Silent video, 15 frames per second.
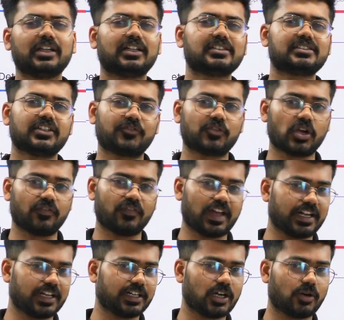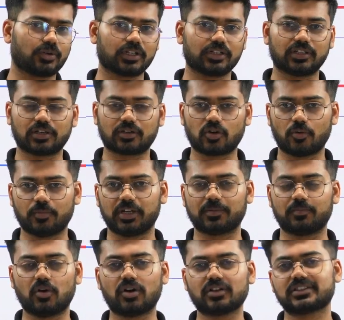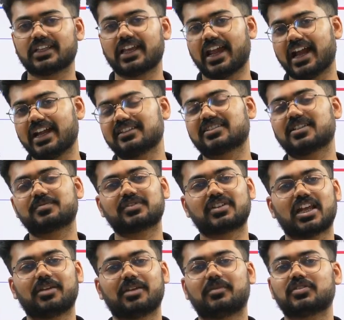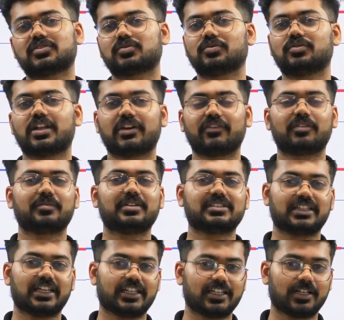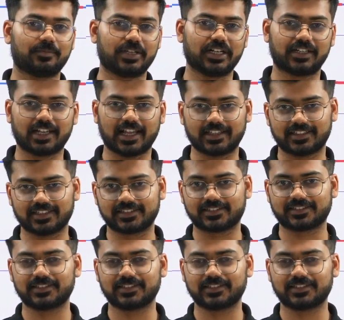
us if you have any doubt in the comment box and subscribe us to never miss any update like this.